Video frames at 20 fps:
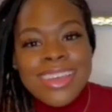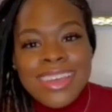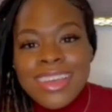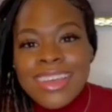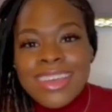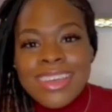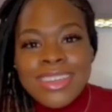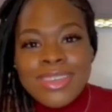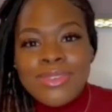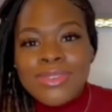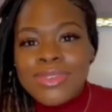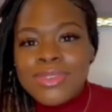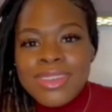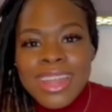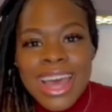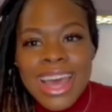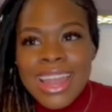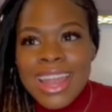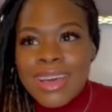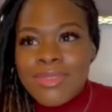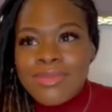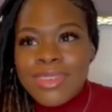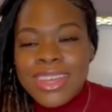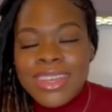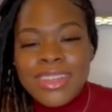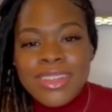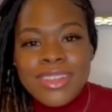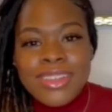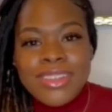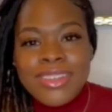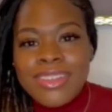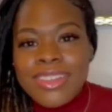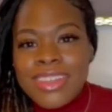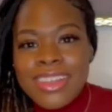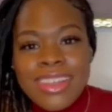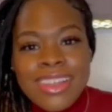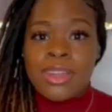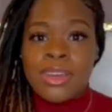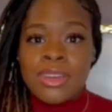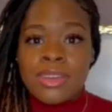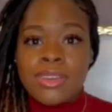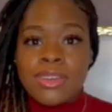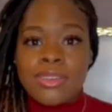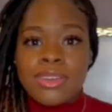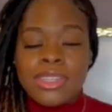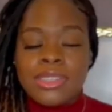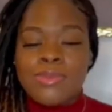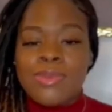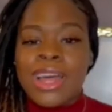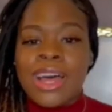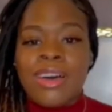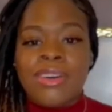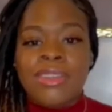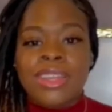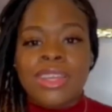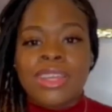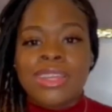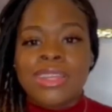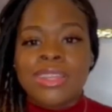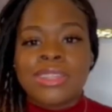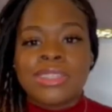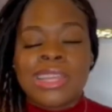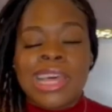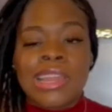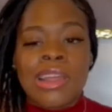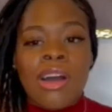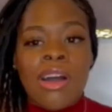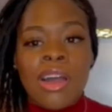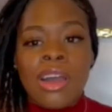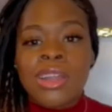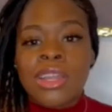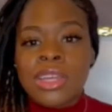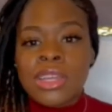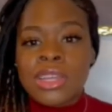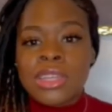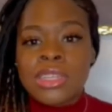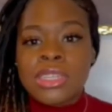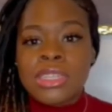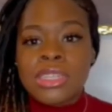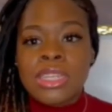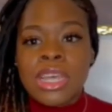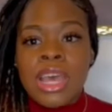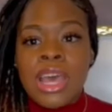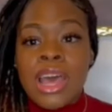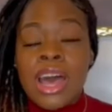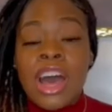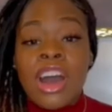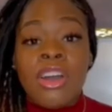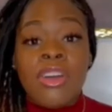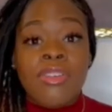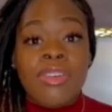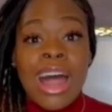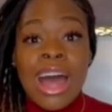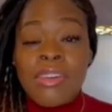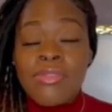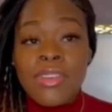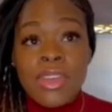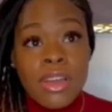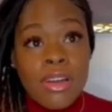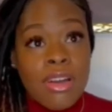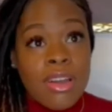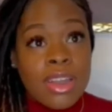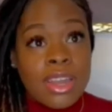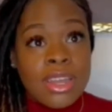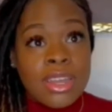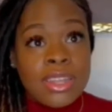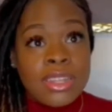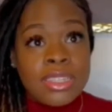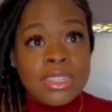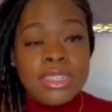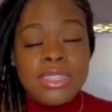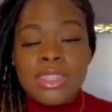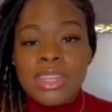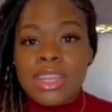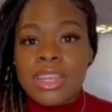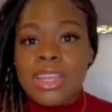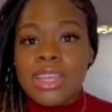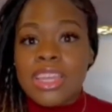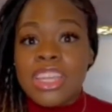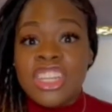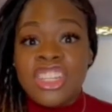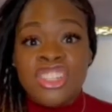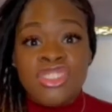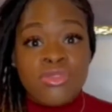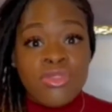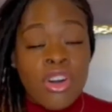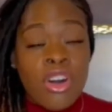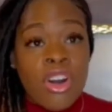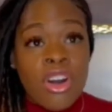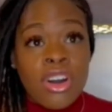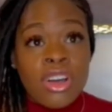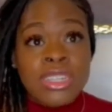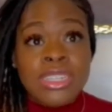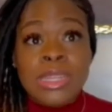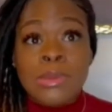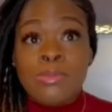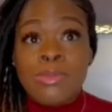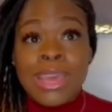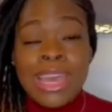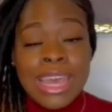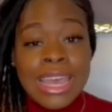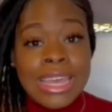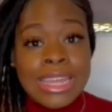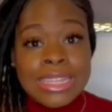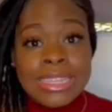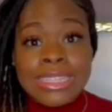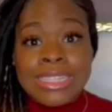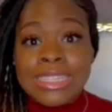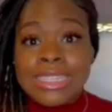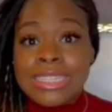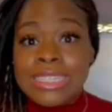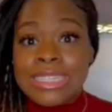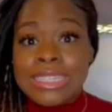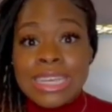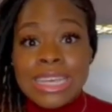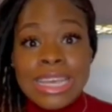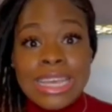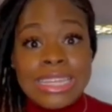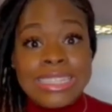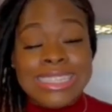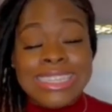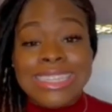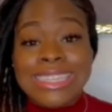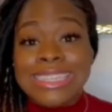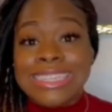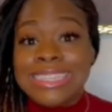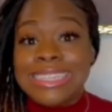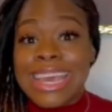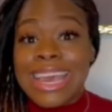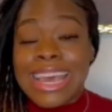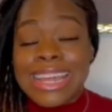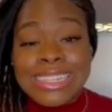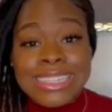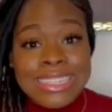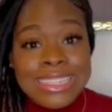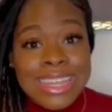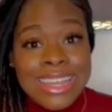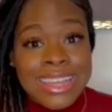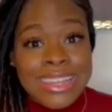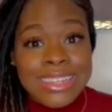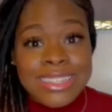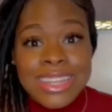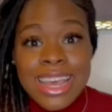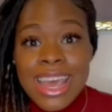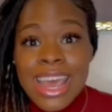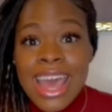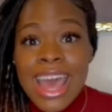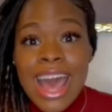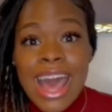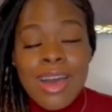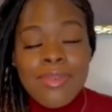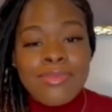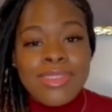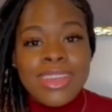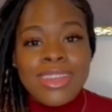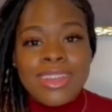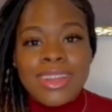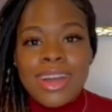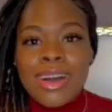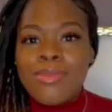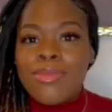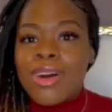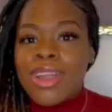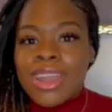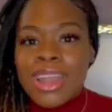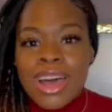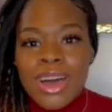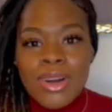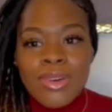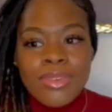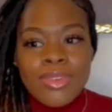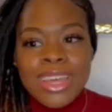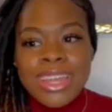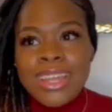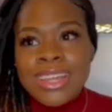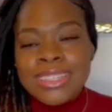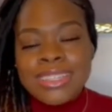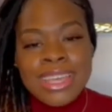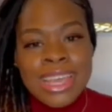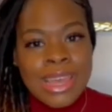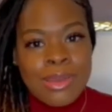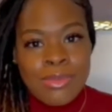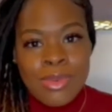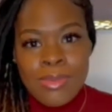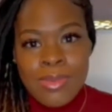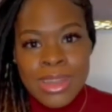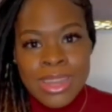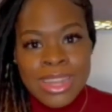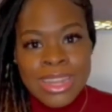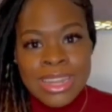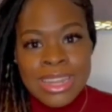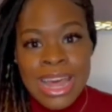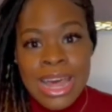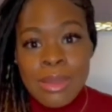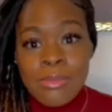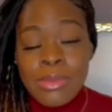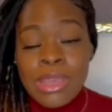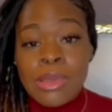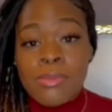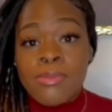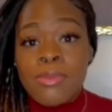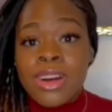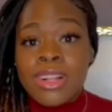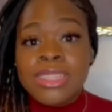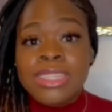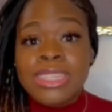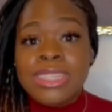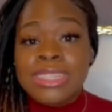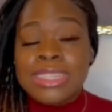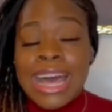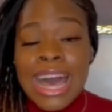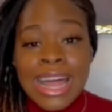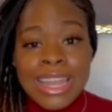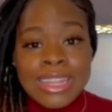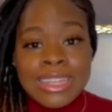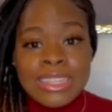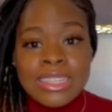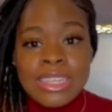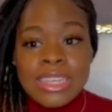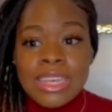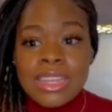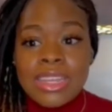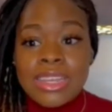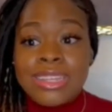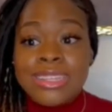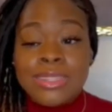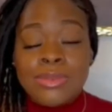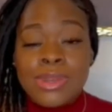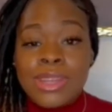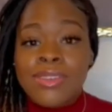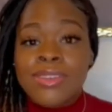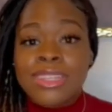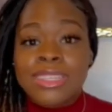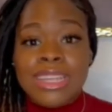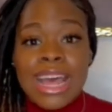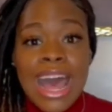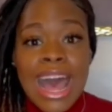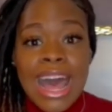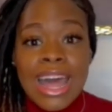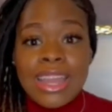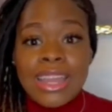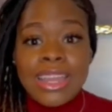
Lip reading: You do that. I mean, Chris Brown is an artist, a graphic artist. He draws, he paints, he sings, he dances. I mean, come on now. It doesn't get more better than that. Being multi-talented is where it's at.